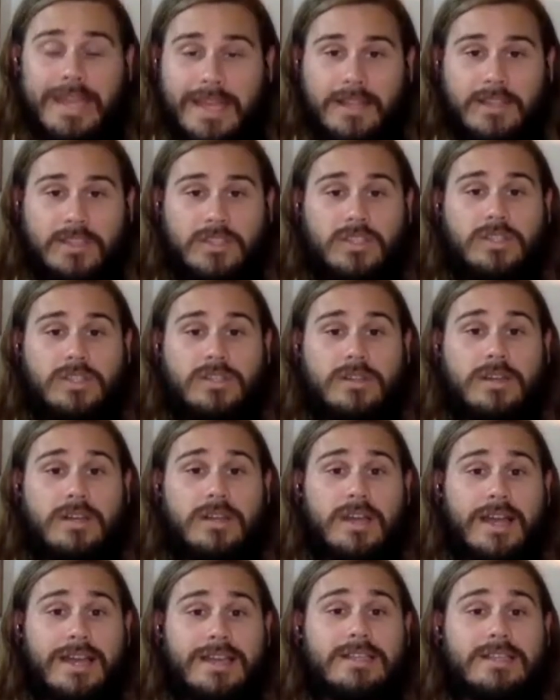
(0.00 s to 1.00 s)
into
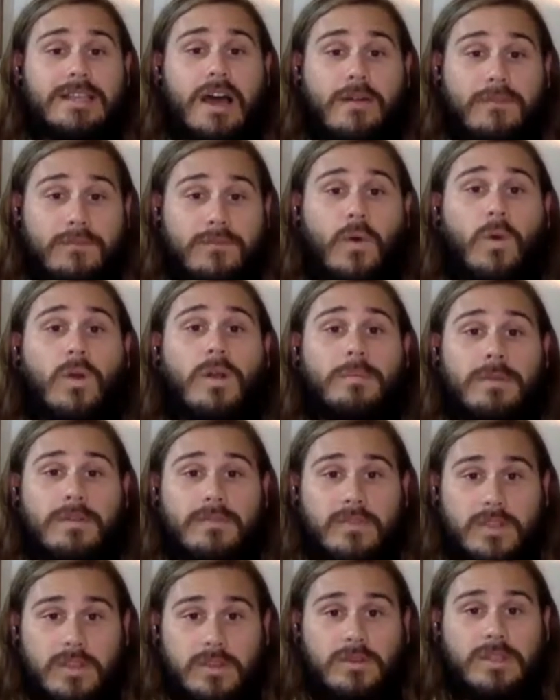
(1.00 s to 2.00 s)
a, a form
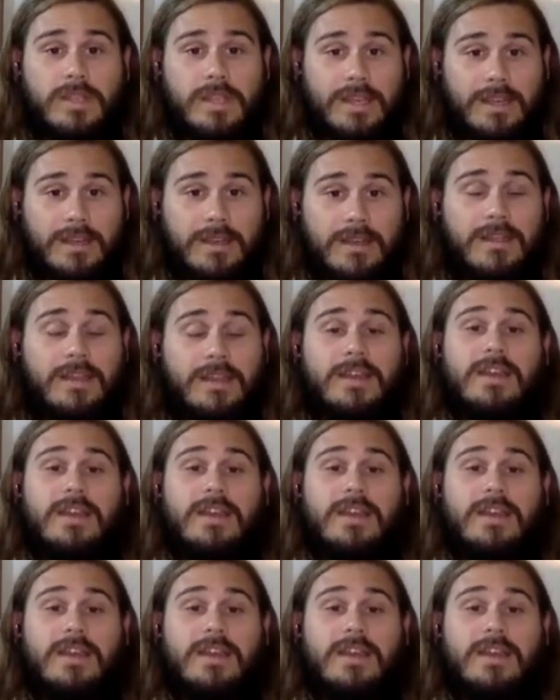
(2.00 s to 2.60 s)
of union